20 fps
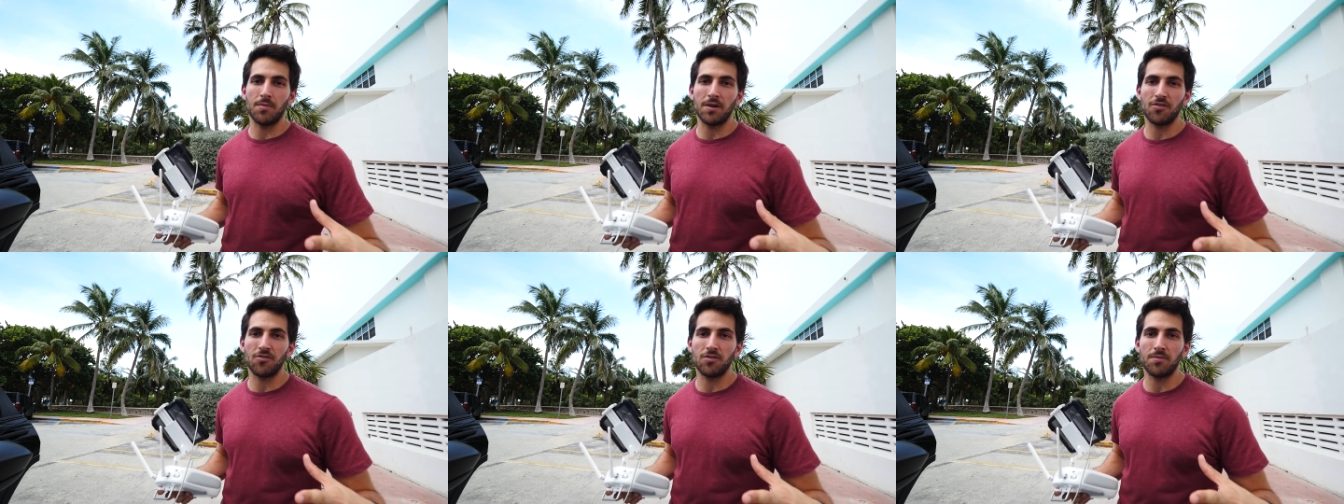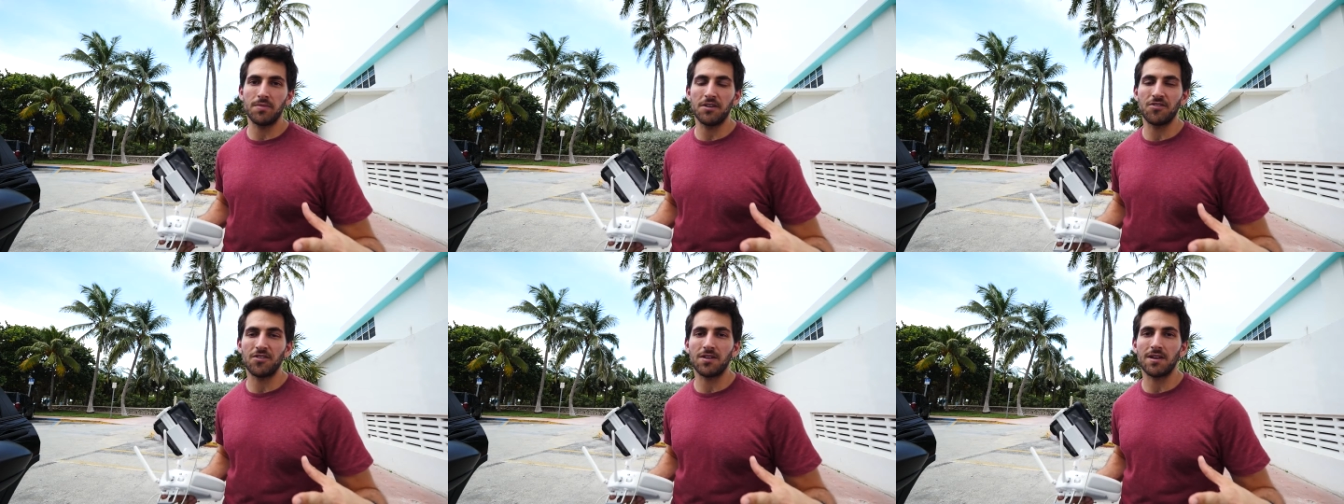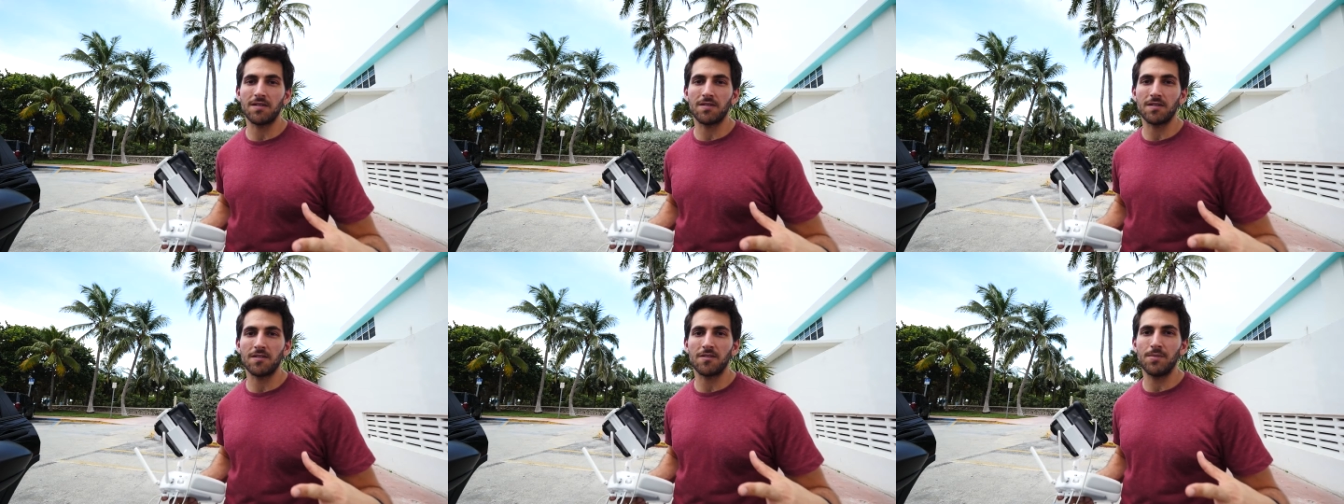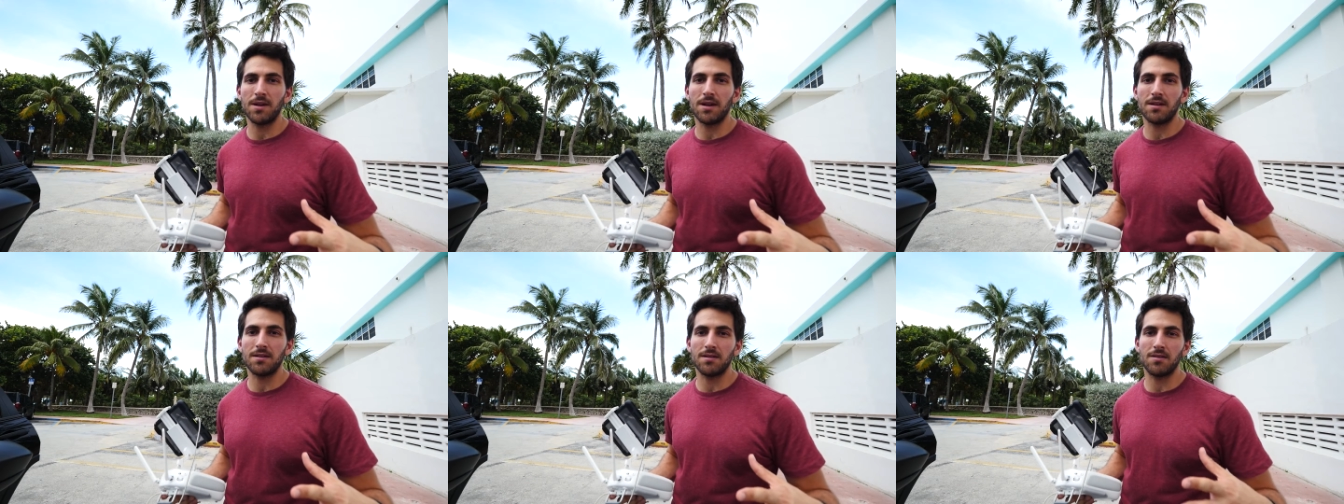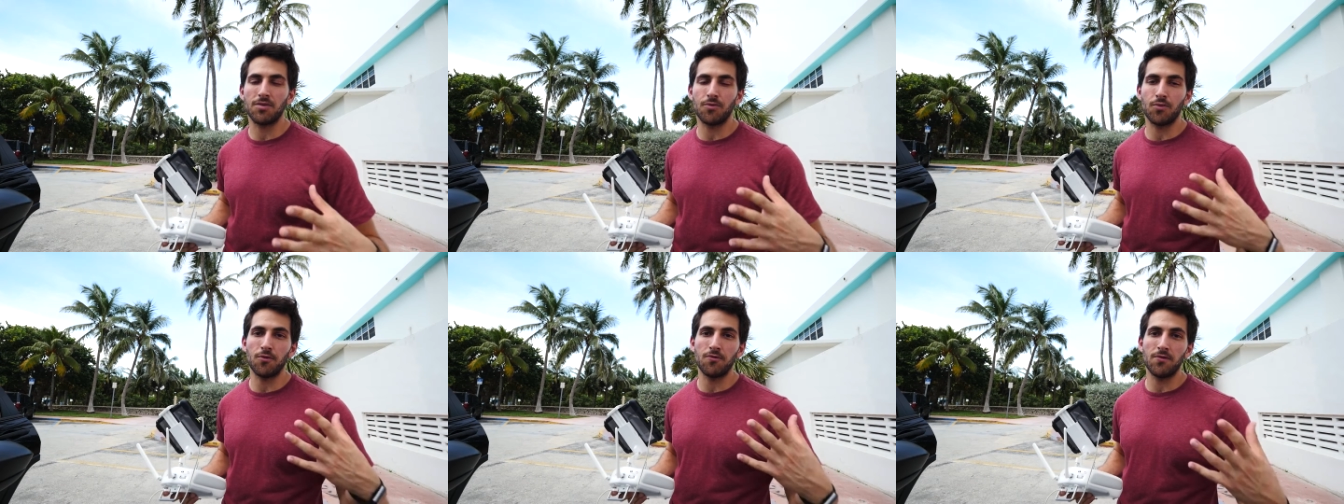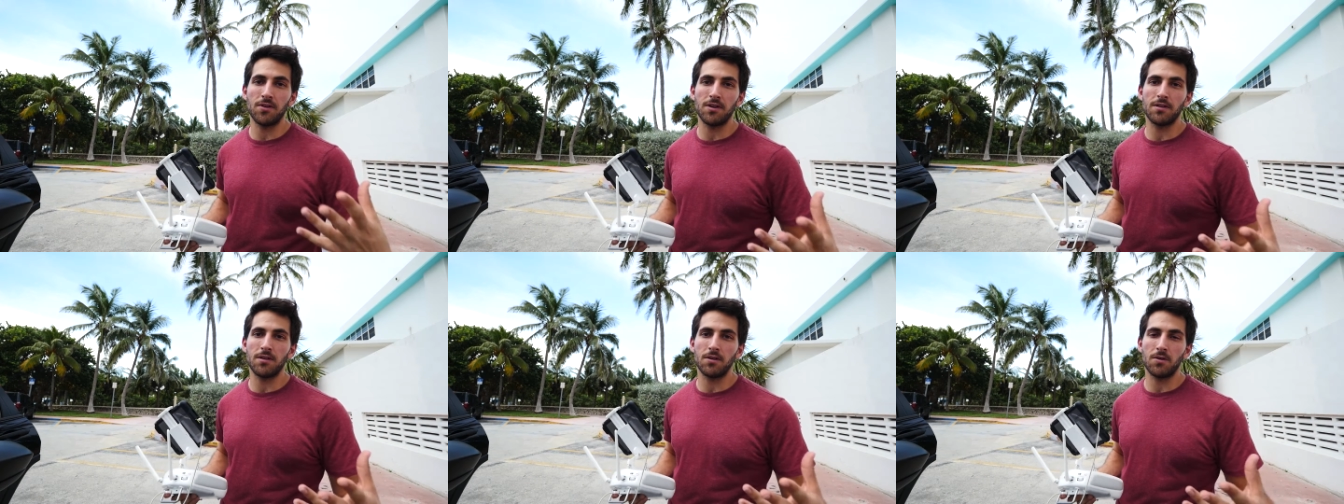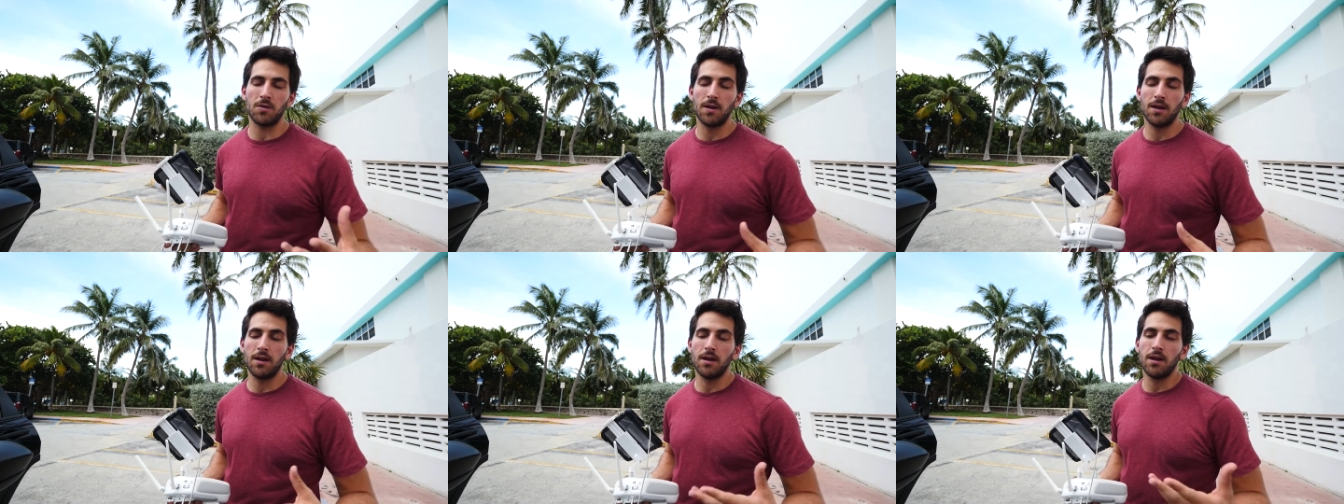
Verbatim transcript: much the beach gets expanded through video.